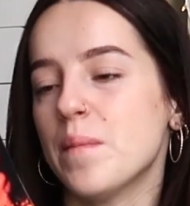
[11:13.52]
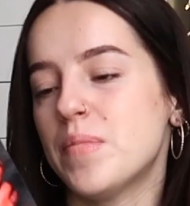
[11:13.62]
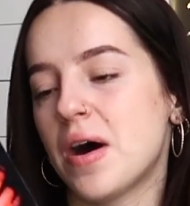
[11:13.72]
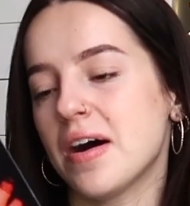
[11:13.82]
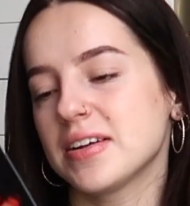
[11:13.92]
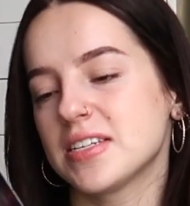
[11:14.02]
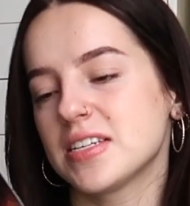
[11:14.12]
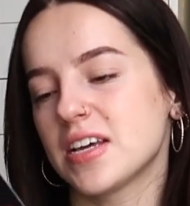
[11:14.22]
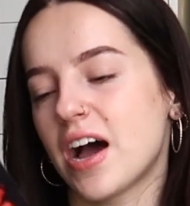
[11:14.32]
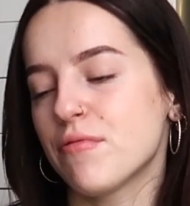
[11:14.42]

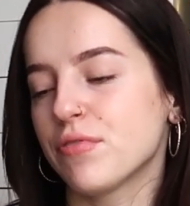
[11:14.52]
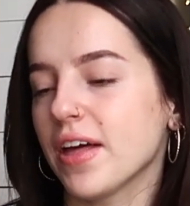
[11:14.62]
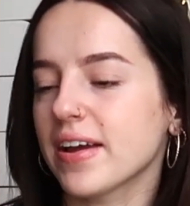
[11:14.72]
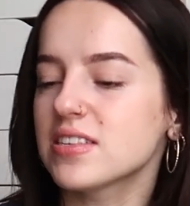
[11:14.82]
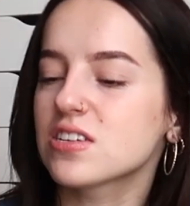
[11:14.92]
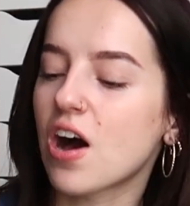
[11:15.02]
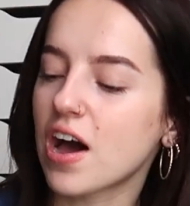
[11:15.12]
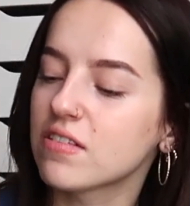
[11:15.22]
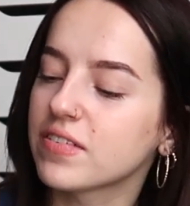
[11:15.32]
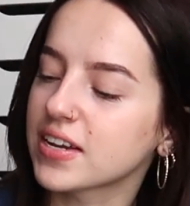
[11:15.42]
But I feel like it's
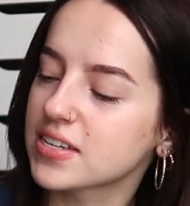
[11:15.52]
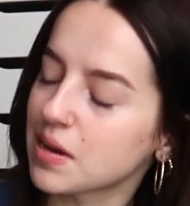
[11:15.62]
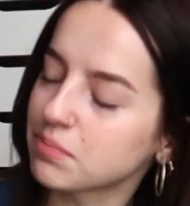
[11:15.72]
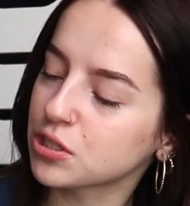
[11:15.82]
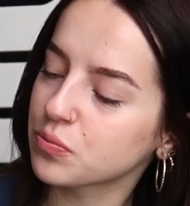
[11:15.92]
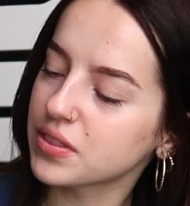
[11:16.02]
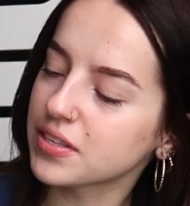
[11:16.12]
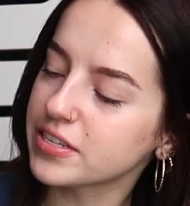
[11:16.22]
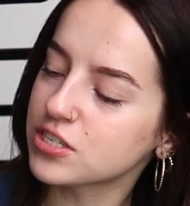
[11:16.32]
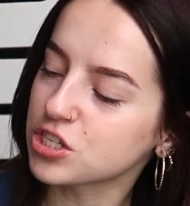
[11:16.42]
kind of an exception with
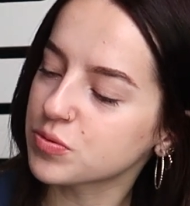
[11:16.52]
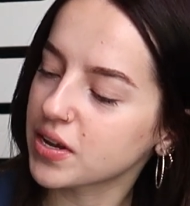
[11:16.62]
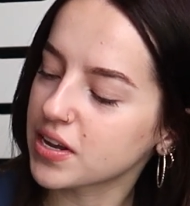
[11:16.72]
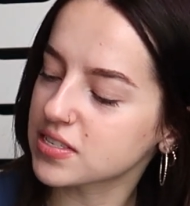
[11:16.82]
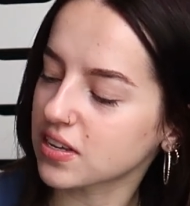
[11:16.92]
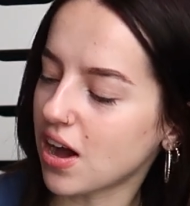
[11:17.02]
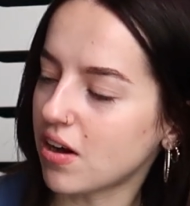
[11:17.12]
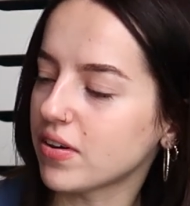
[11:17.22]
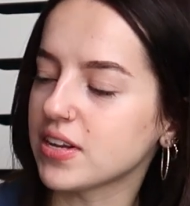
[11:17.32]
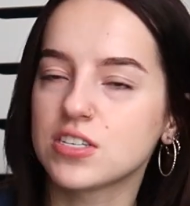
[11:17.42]
this, just because the
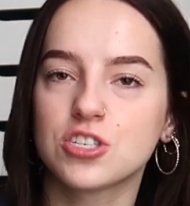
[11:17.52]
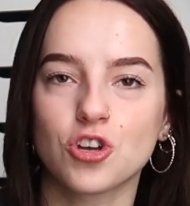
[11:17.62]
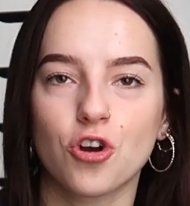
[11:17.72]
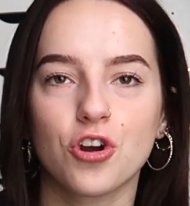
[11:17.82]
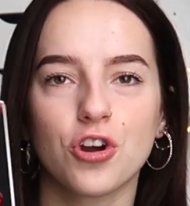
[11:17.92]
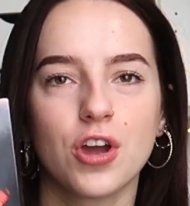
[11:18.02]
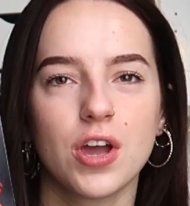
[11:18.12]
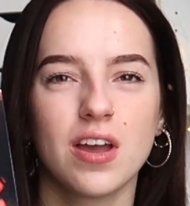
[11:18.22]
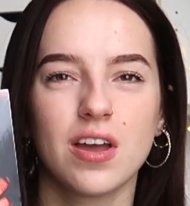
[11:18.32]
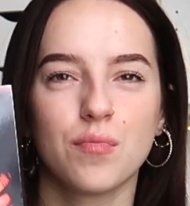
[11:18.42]
cover is so
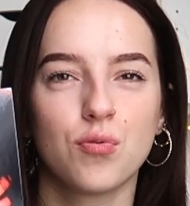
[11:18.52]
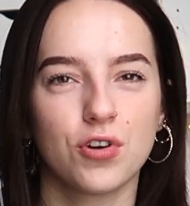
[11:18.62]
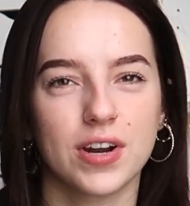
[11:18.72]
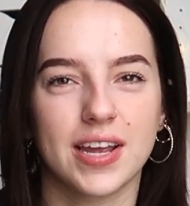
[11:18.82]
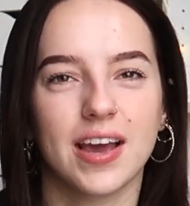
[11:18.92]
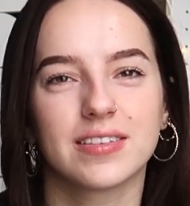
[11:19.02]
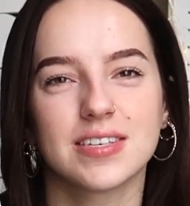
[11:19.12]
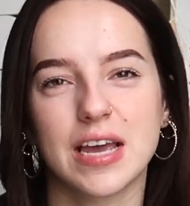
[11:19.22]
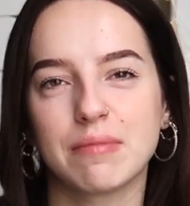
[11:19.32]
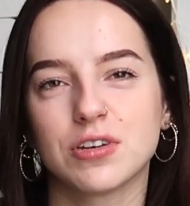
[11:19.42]
pretty at the
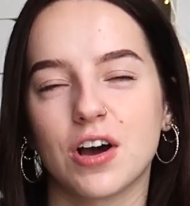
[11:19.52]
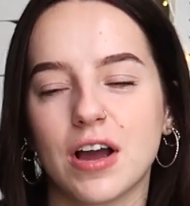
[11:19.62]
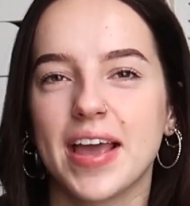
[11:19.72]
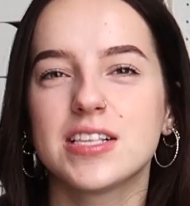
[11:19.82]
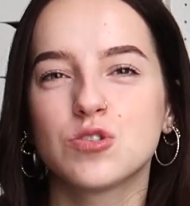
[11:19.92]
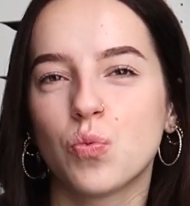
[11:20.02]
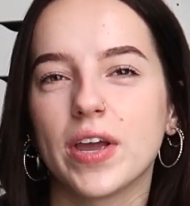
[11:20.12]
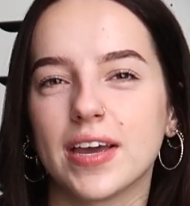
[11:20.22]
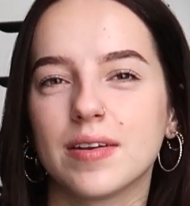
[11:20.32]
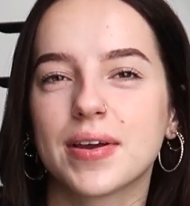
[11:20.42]
same time. It's
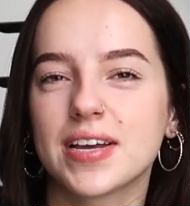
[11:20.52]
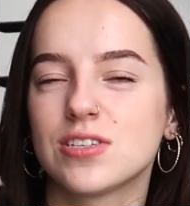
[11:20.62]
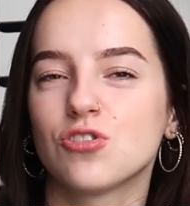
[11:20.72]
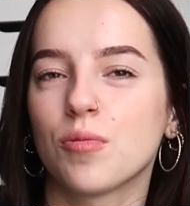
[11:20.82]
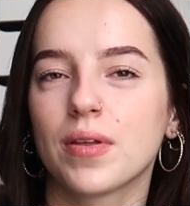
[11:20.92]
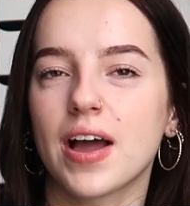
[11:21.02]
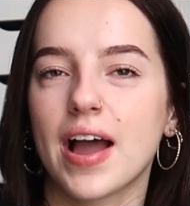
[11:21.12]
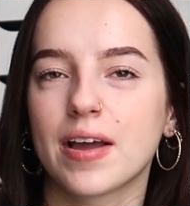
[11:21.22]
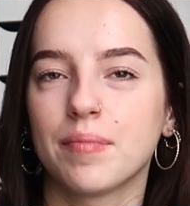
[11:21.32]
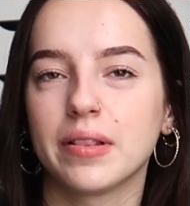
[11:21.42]
weird because normally
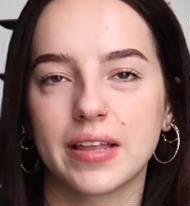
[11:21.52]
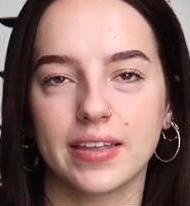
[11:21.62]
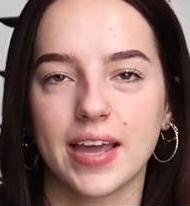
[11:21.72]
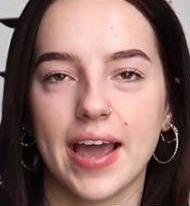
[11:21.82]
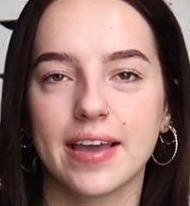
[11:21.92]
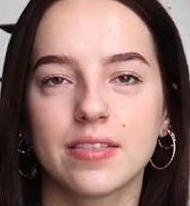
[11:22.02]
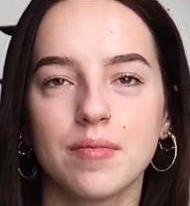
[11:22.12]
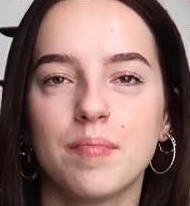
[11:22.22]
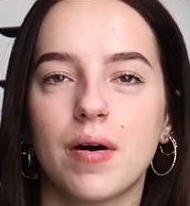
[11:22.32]
I completely hate them,